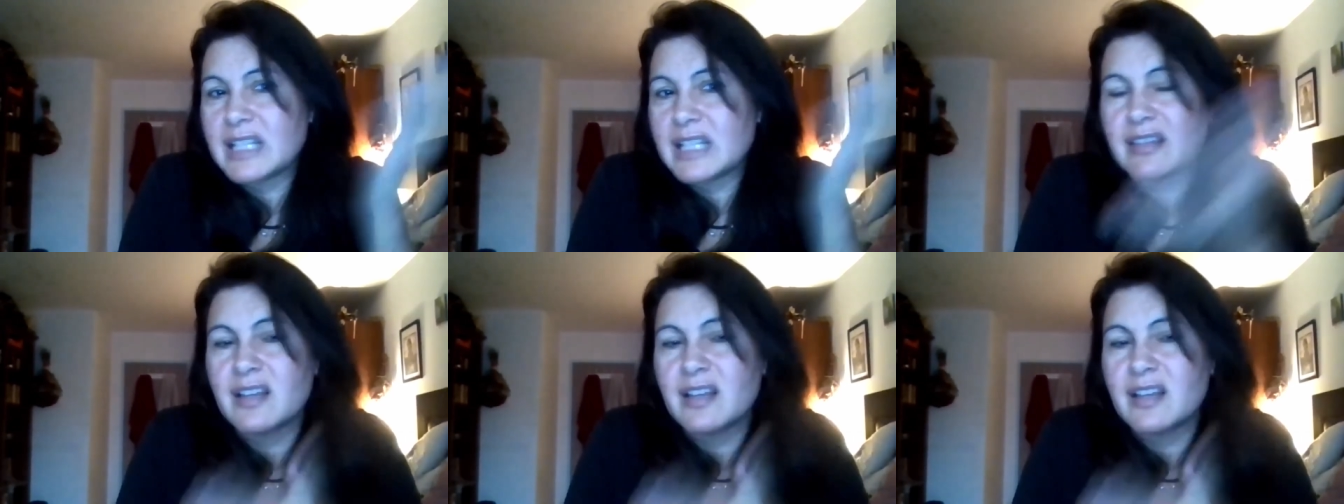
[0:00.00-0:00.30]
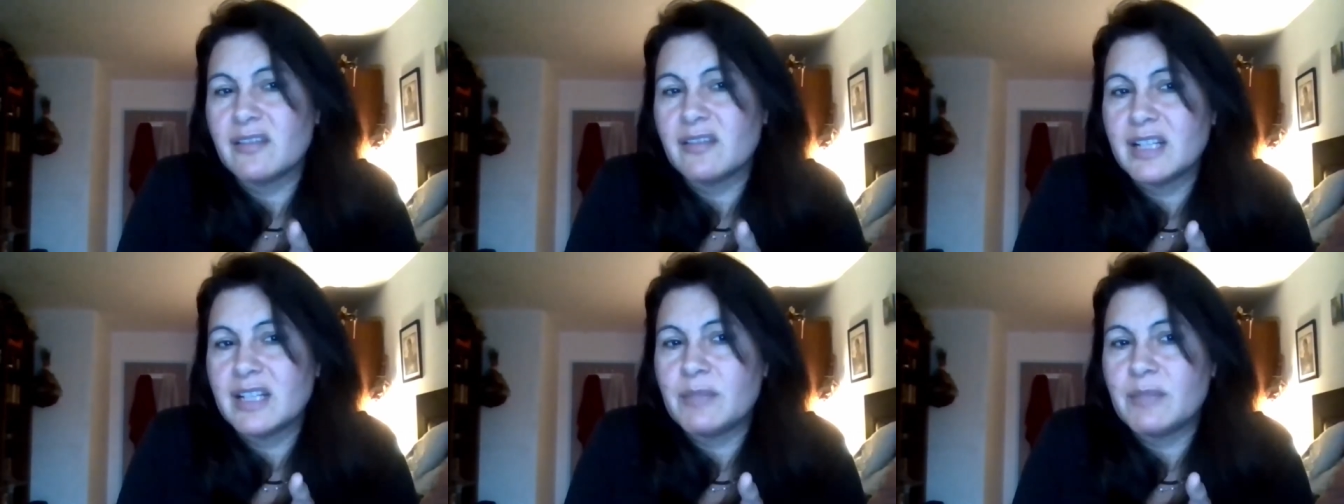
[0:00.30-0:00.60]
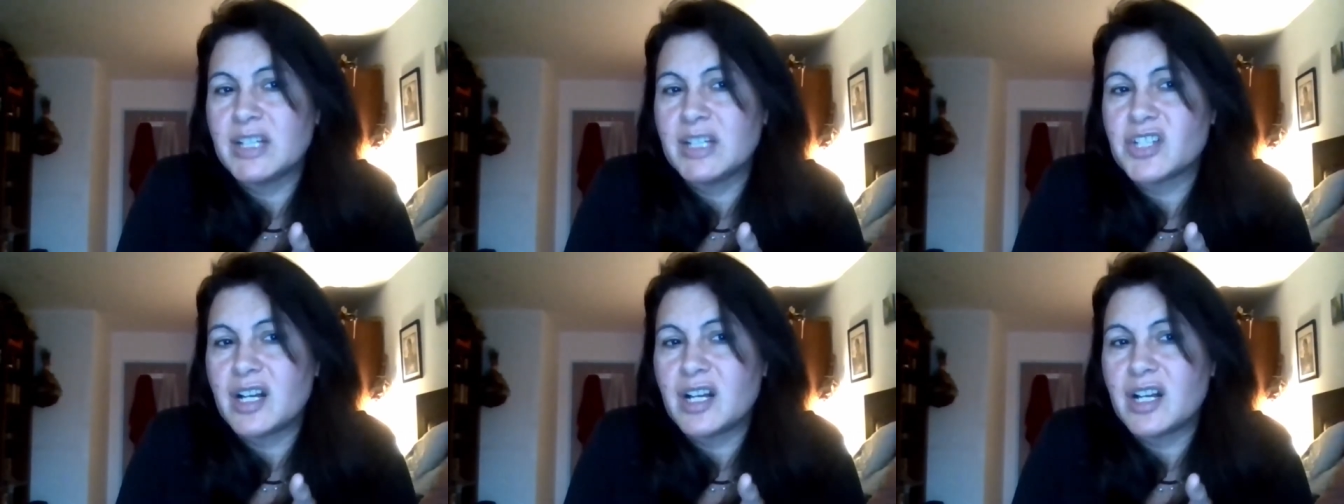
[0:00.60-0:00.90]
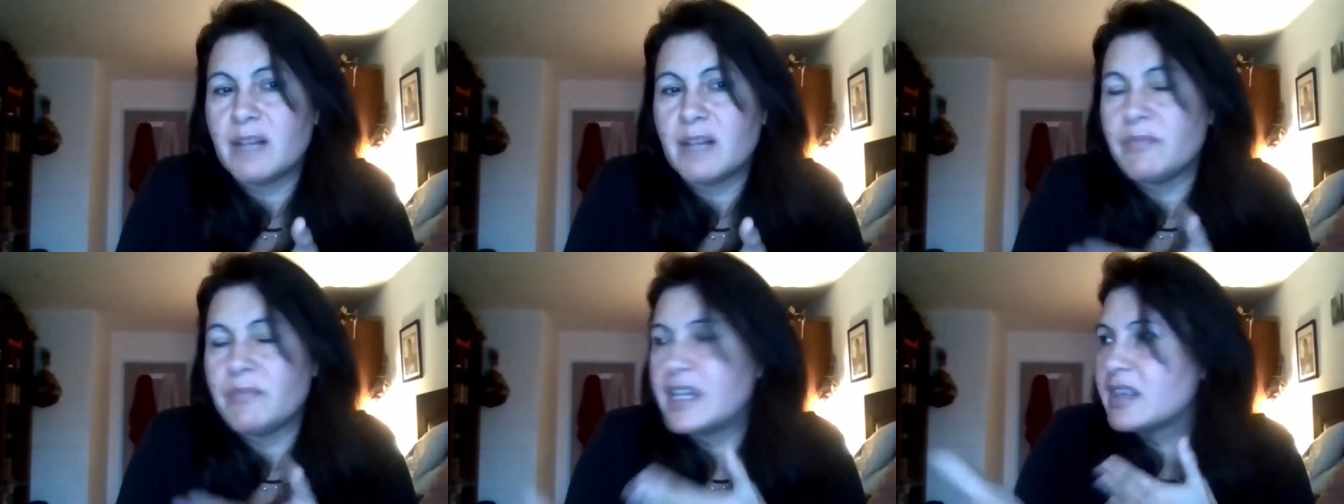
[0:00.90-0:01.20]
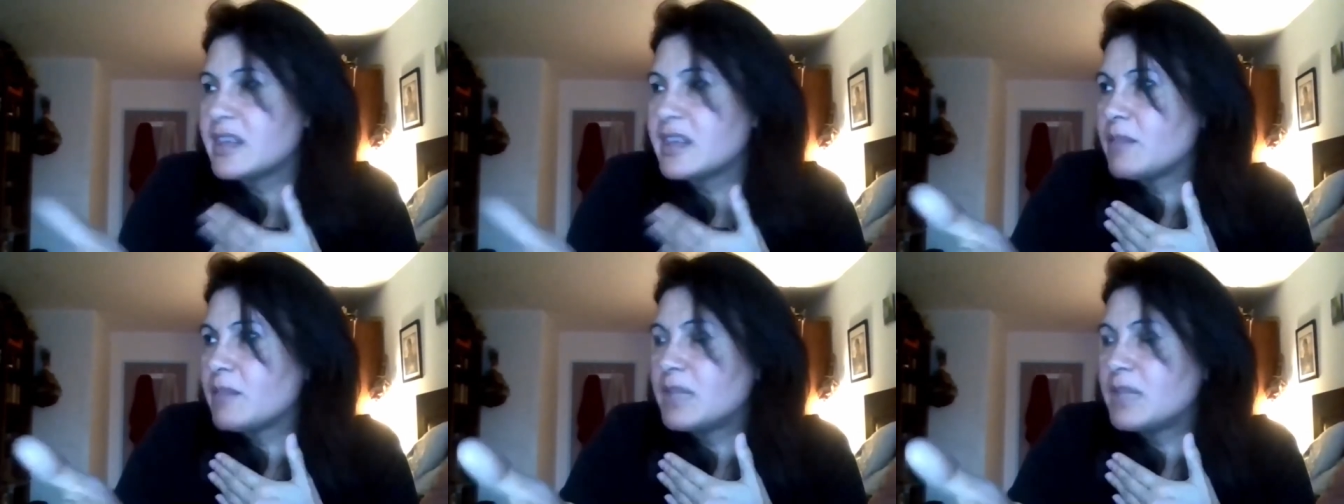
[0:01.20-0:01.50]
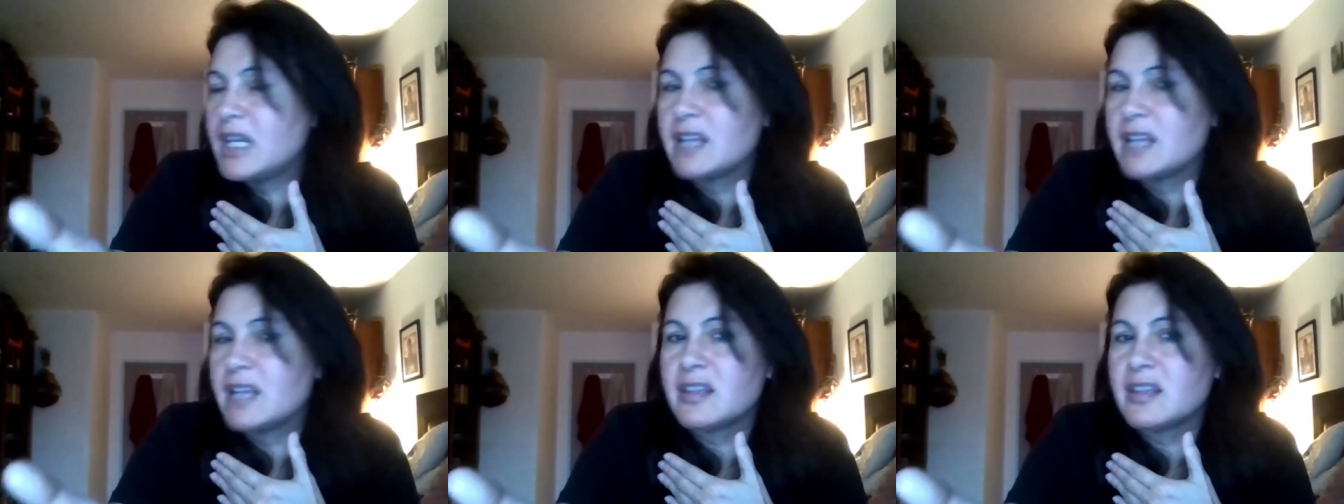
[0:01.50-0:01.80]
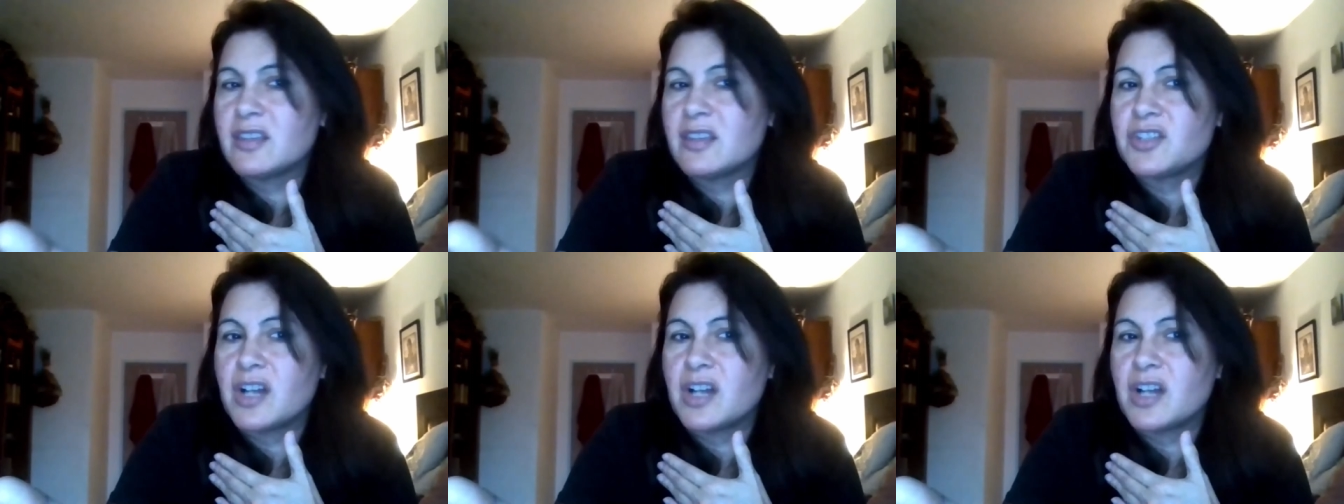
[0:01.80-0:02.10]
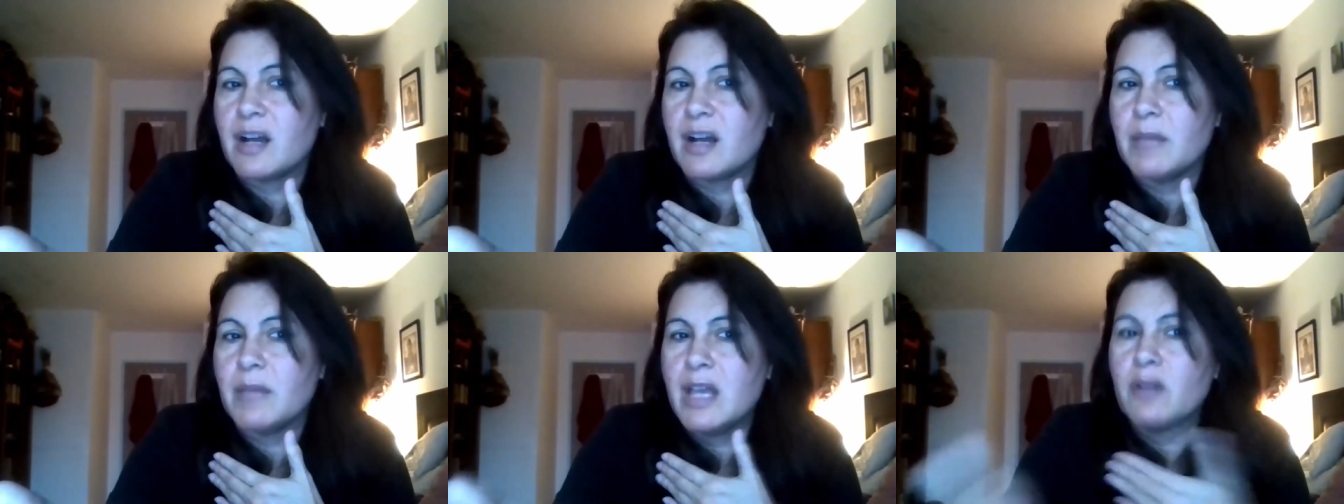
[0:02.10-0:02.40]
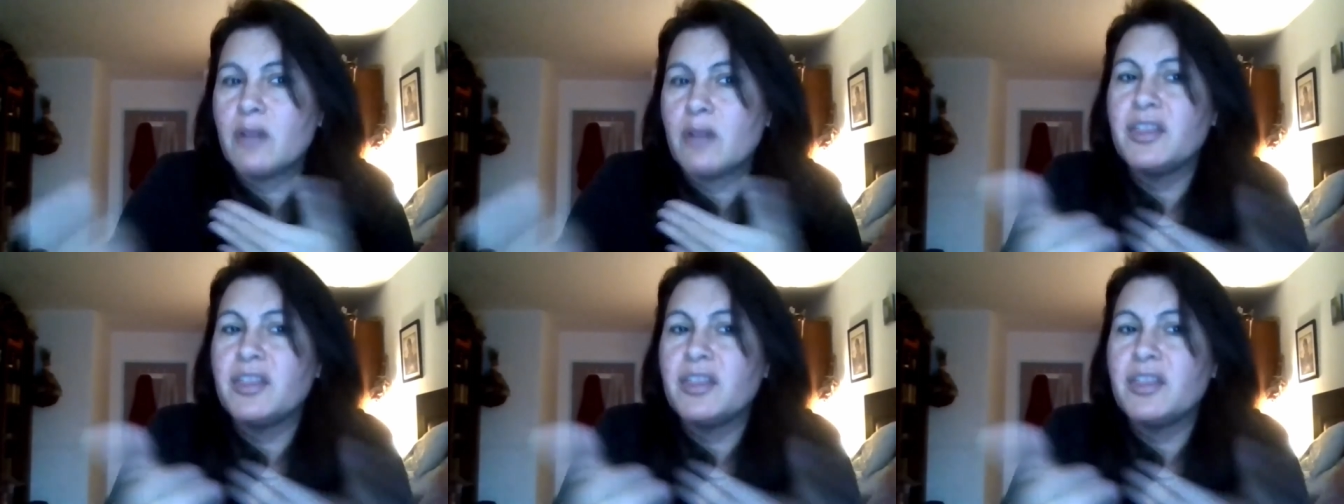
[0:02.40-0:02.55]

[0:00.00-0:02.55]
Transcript: That's not really my job. That's somebody else's job.